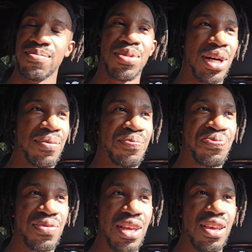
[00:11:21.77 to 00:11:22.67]
But
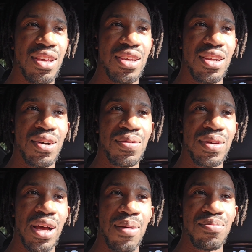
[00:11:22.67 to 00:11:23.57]
you know,
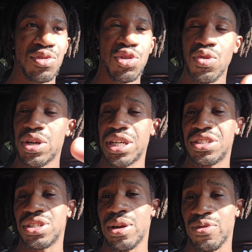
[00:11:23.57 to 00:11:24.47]
I'm sure
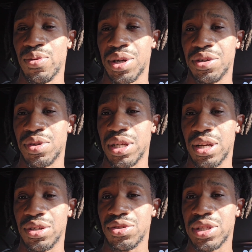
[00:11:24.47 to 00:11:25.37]
each and every one of you can
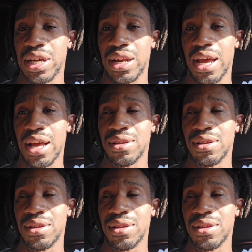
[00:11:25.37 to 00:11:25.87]
understand that.